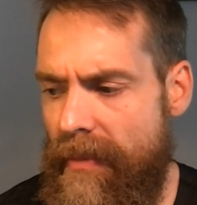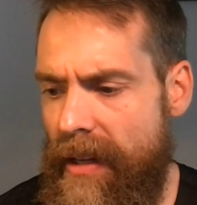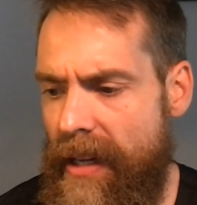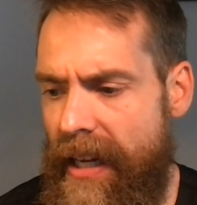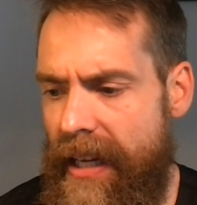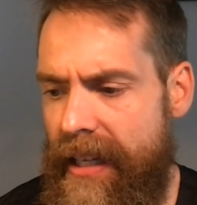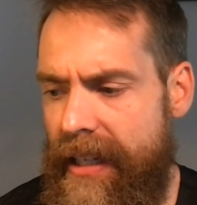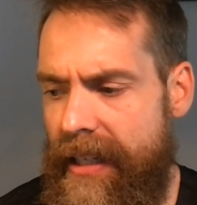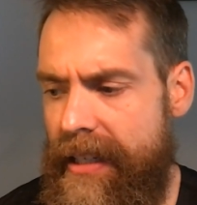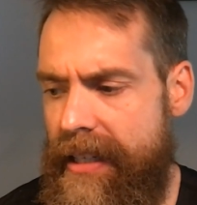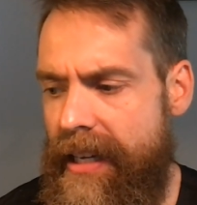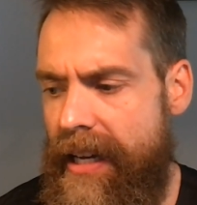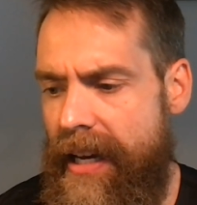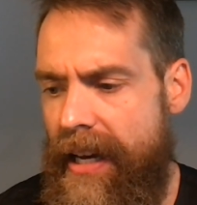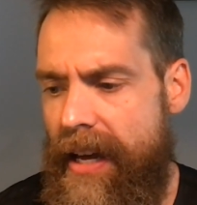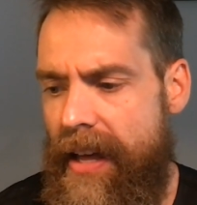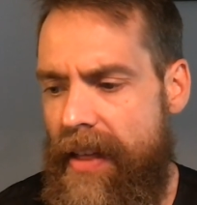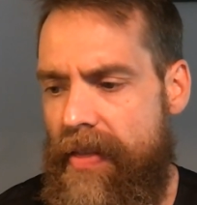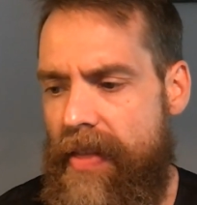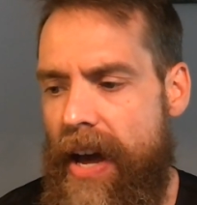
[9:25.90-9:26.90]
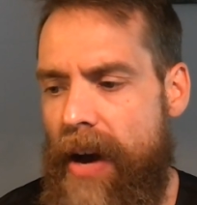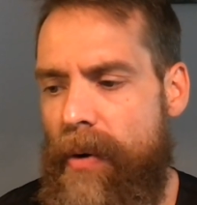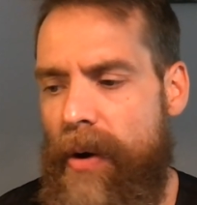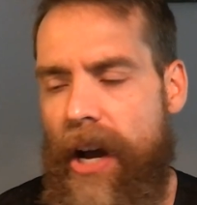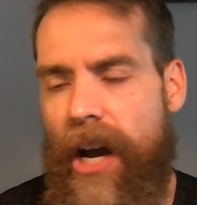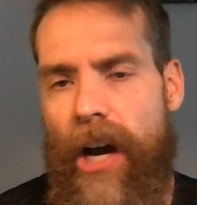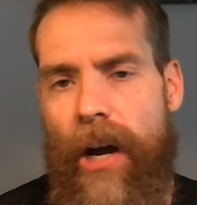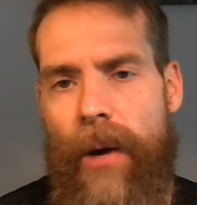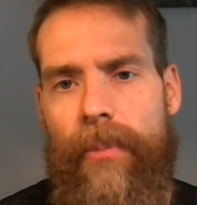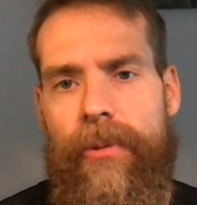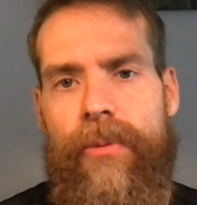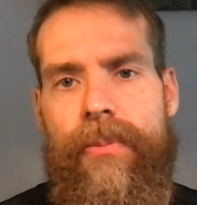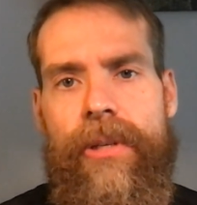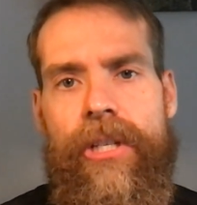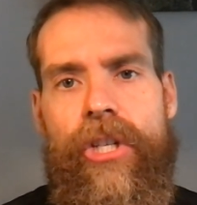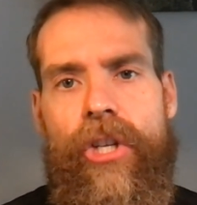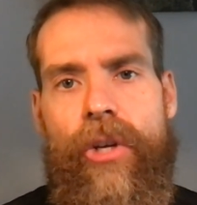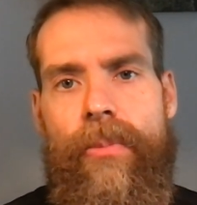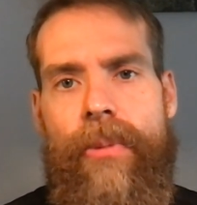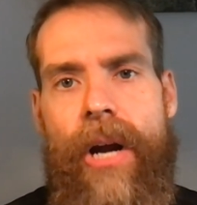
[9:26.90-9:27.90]
And that helps me
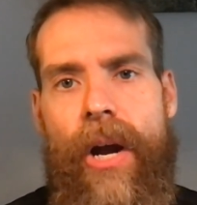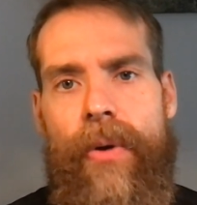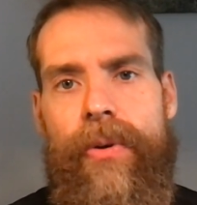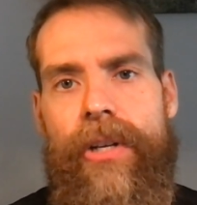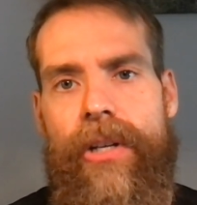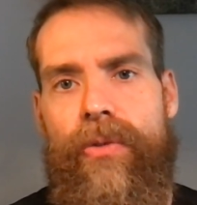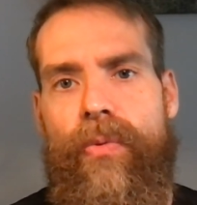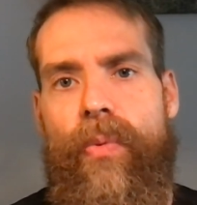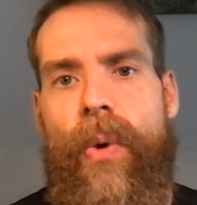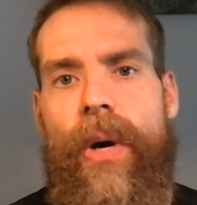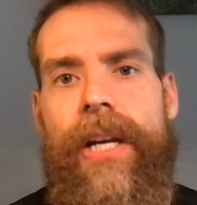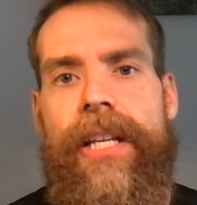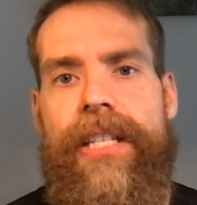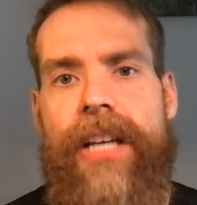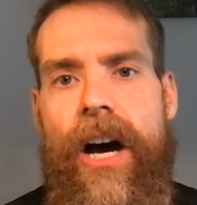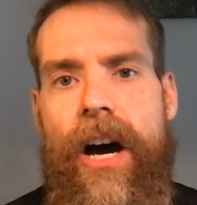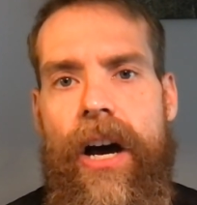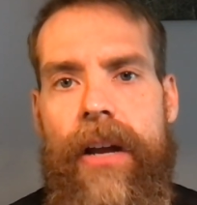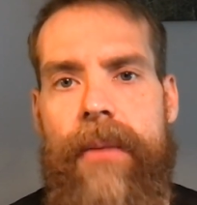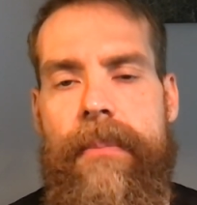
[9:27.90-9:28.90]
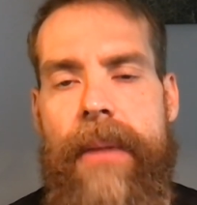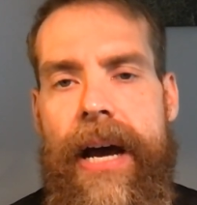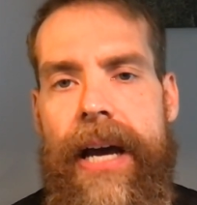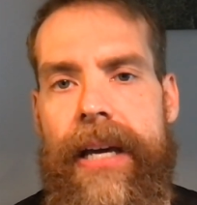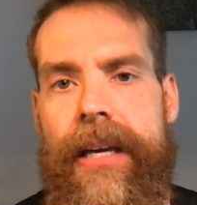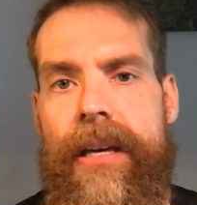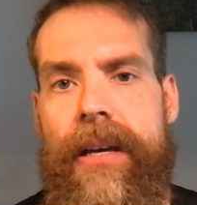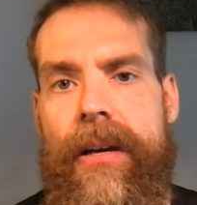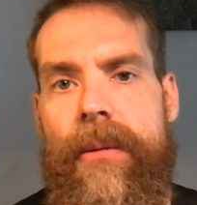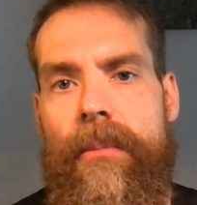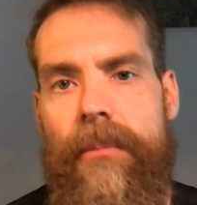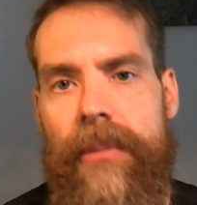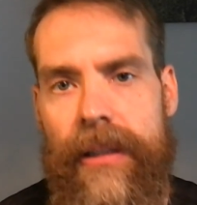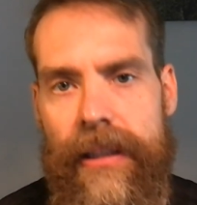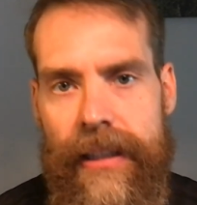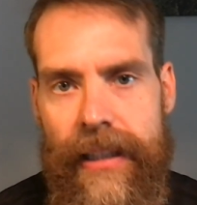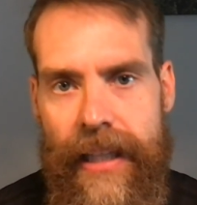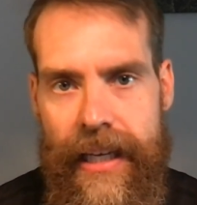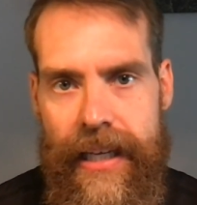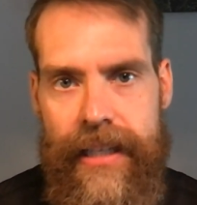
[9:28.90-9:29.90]
to prioritize what is on my
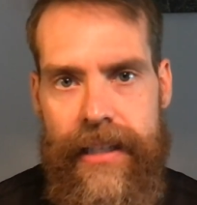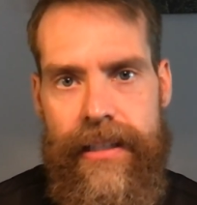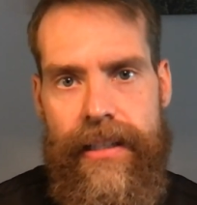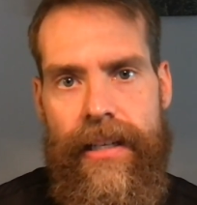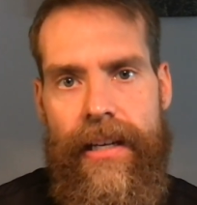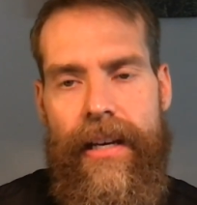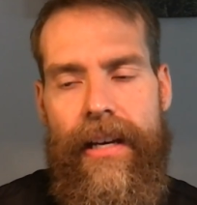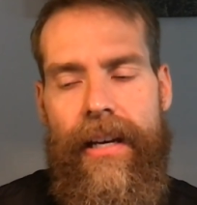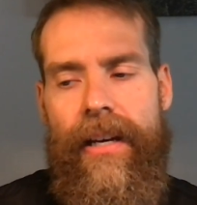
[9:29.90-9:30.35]
plate.